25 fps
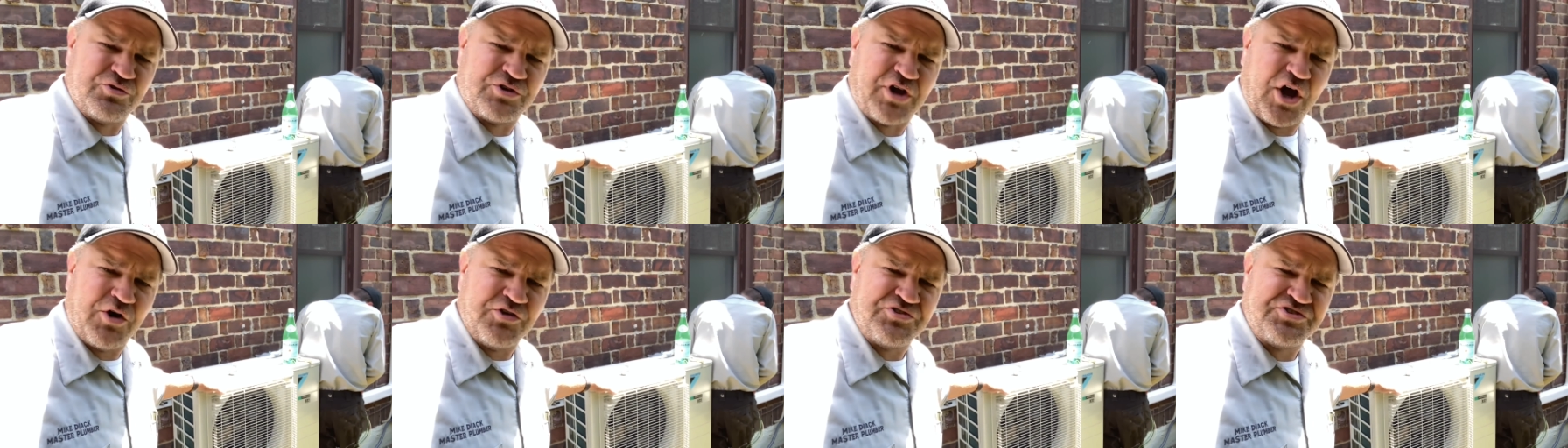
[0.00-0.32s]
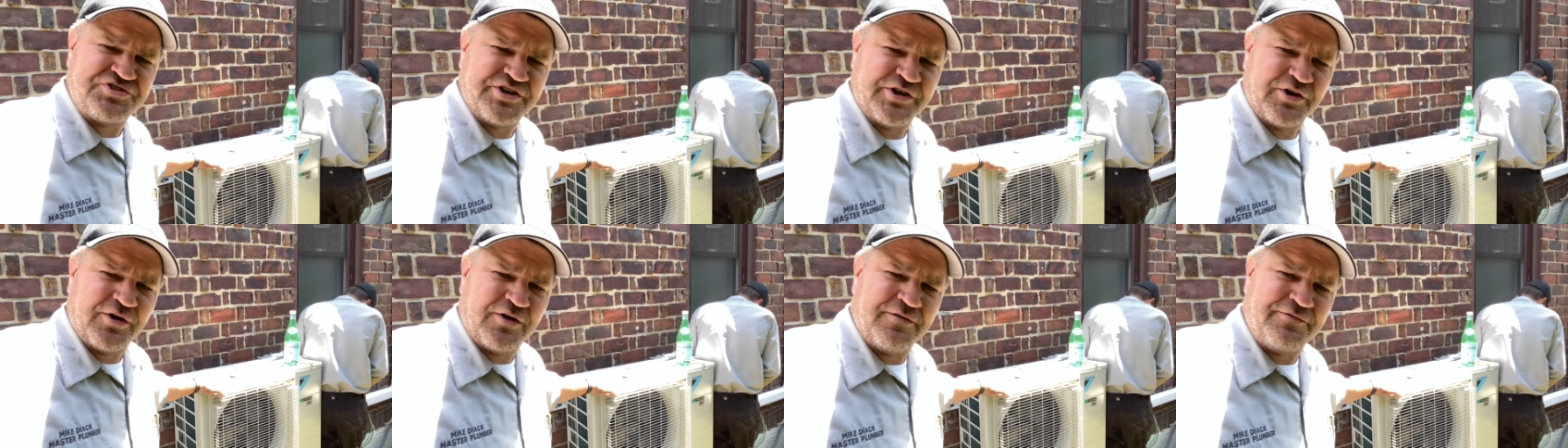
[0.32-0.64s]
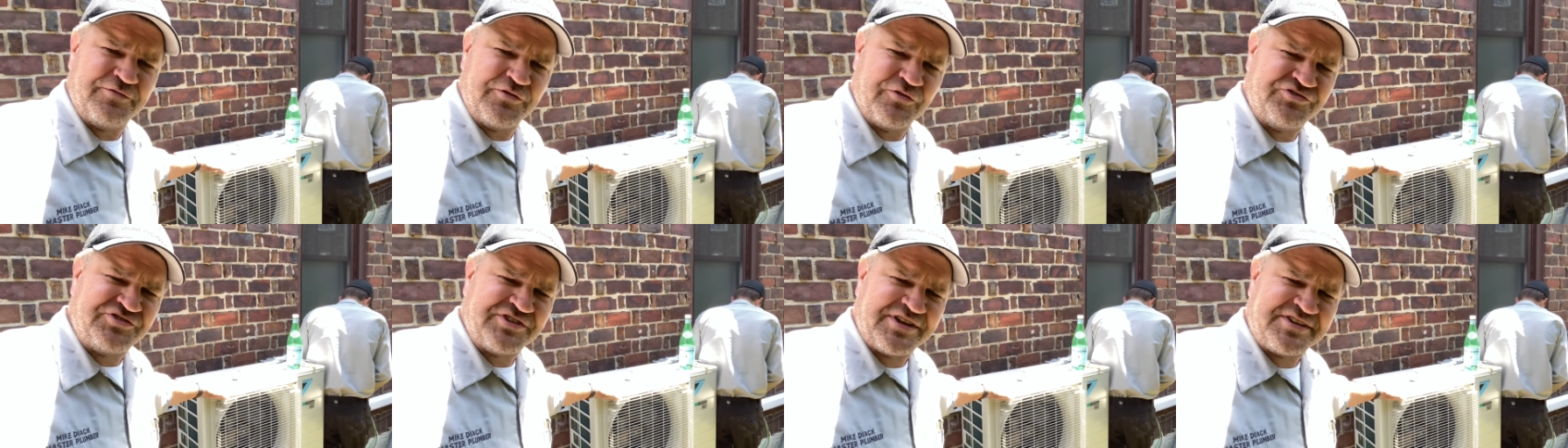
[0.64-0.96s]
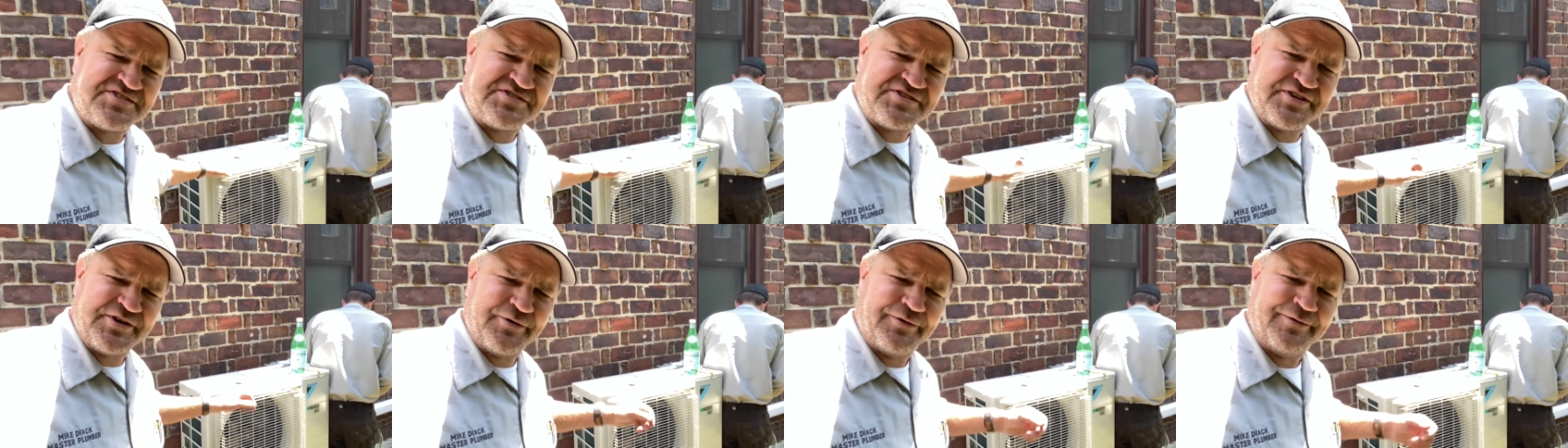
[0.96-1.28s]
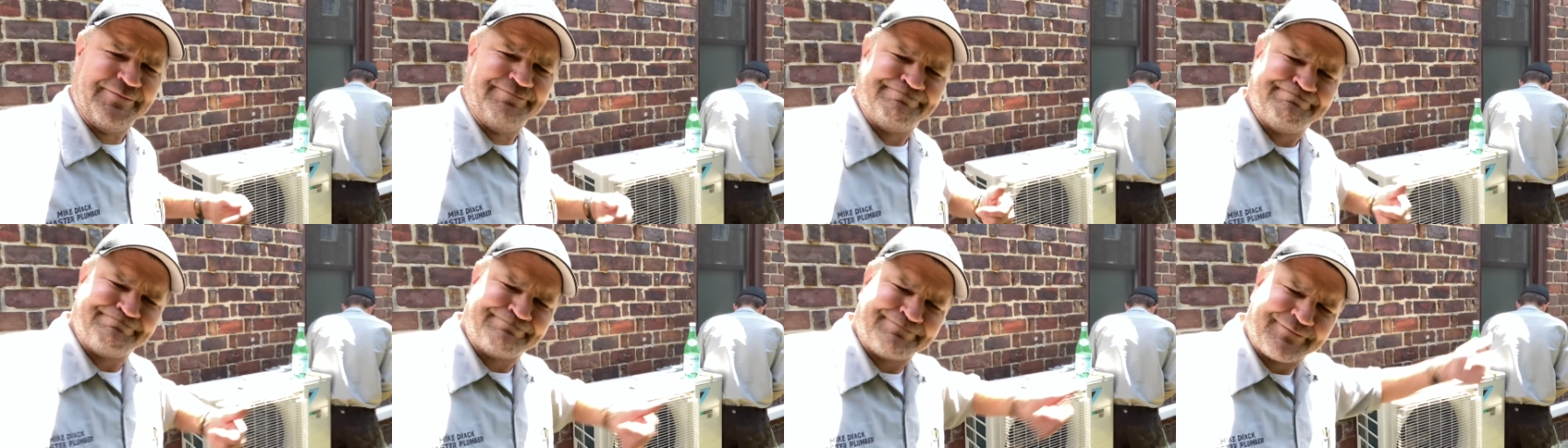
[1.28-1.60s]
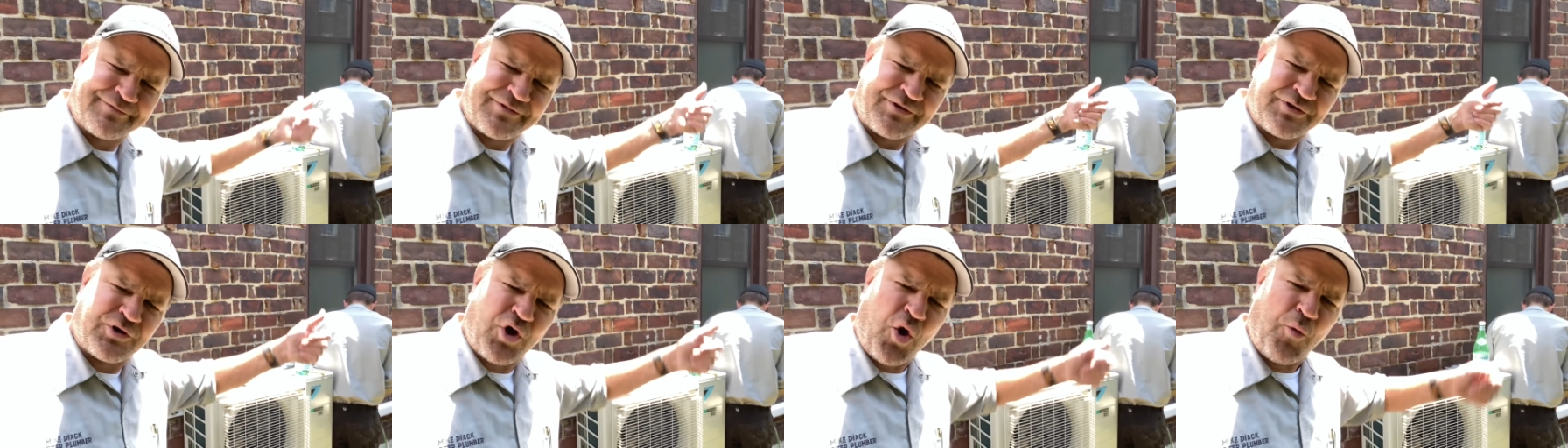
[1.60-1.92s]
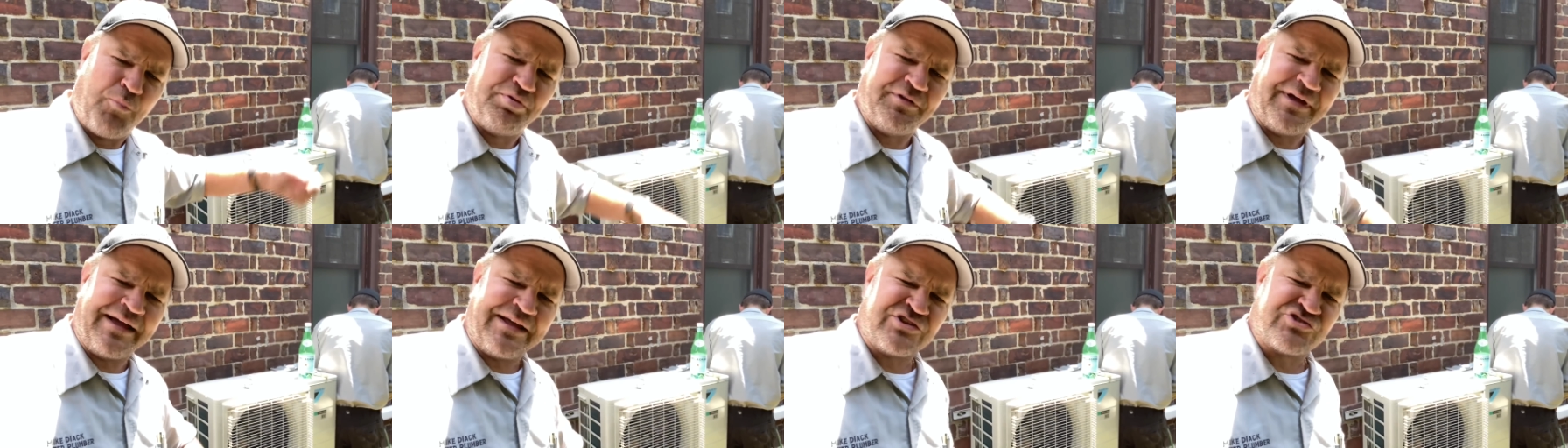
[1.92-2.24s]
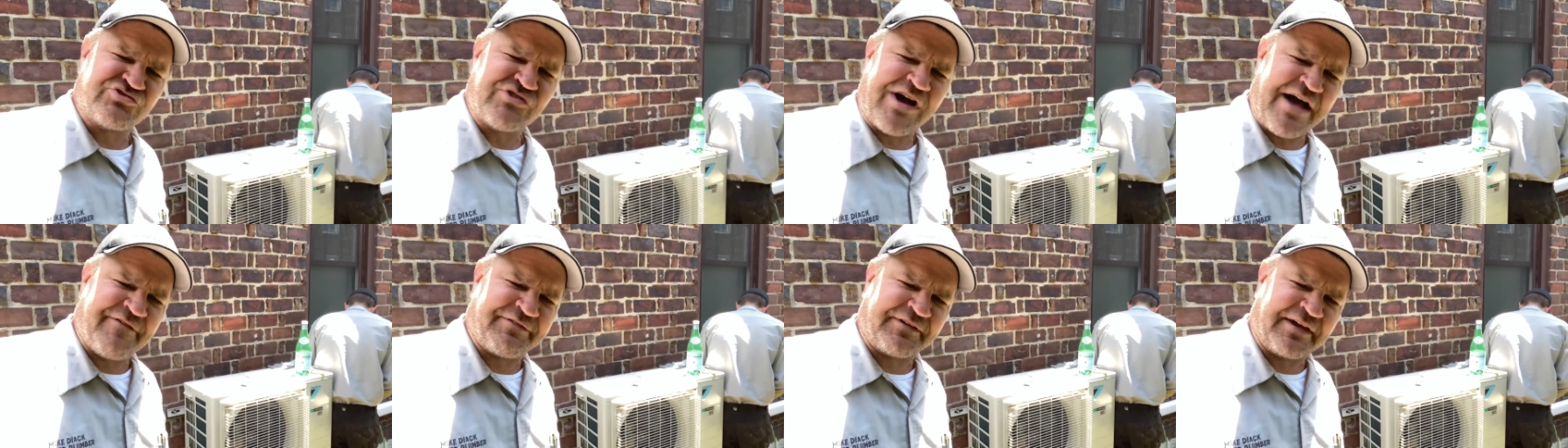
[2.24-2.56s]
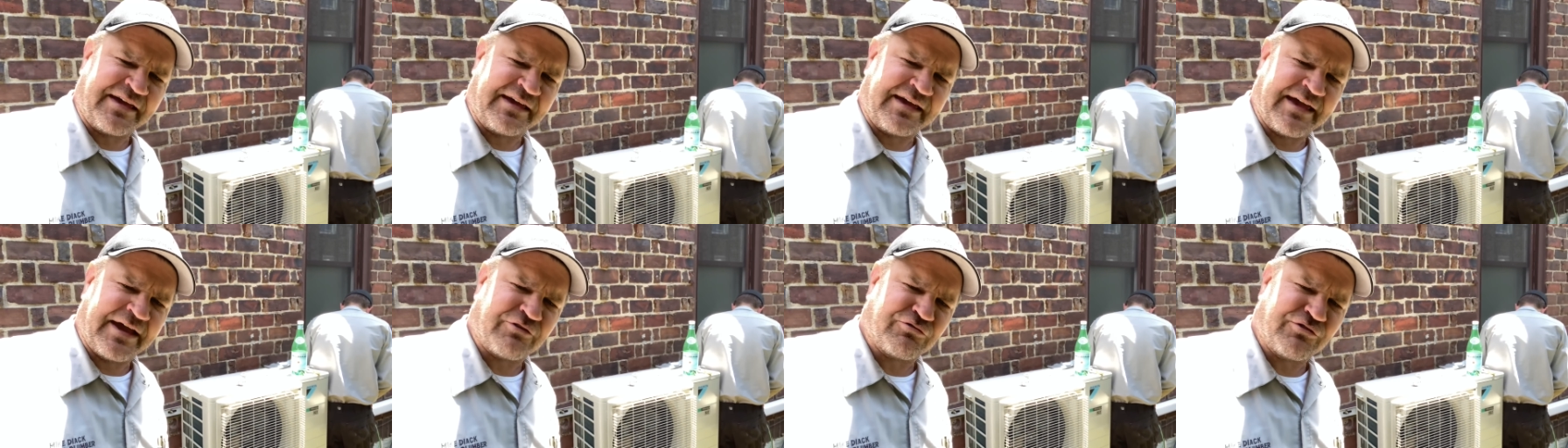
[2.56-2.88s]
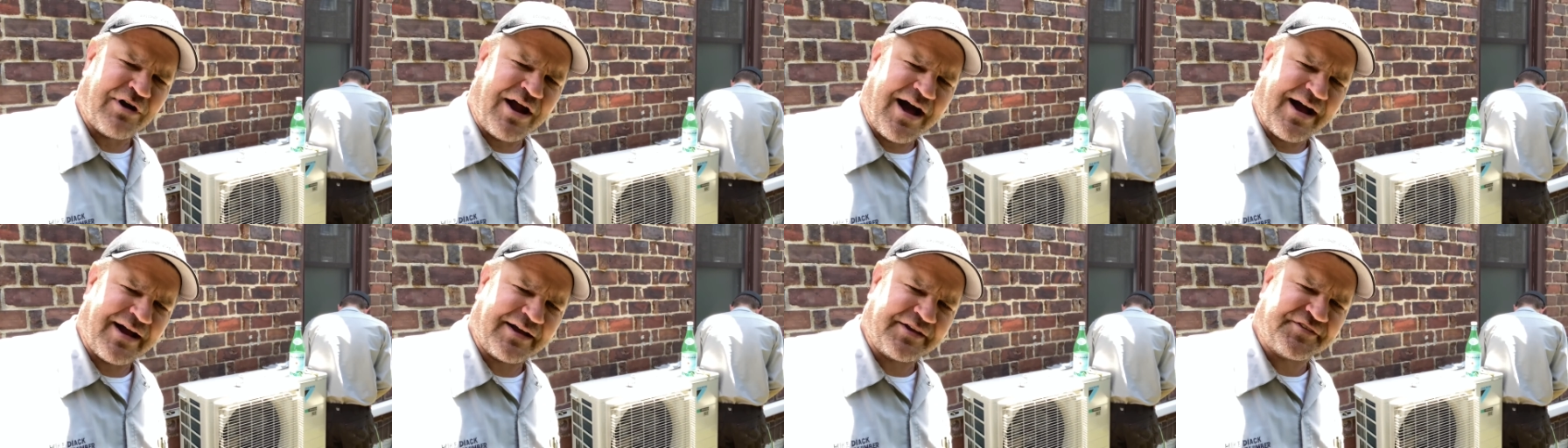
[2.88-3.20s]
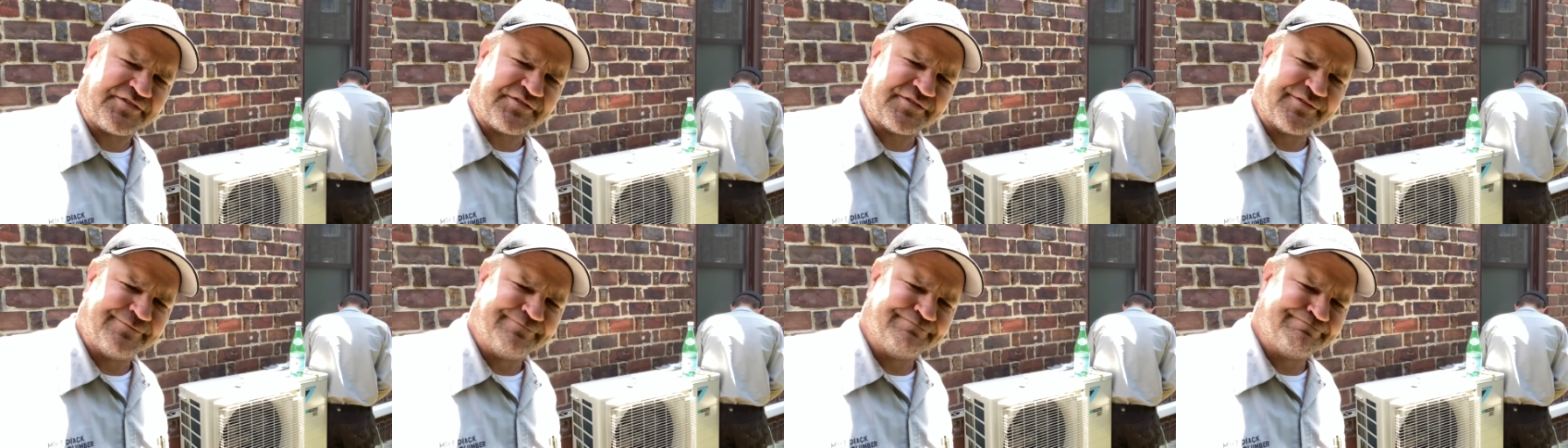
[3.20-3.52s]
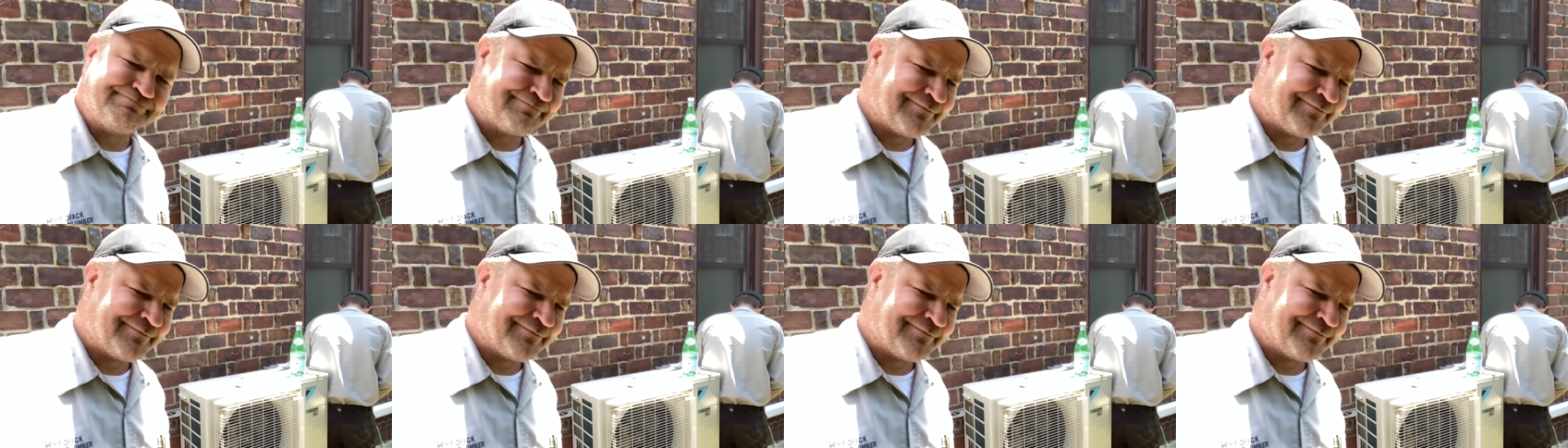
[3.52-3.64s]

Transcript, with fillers: go-to, Fujitsu. Go play in traffic and kick rocks.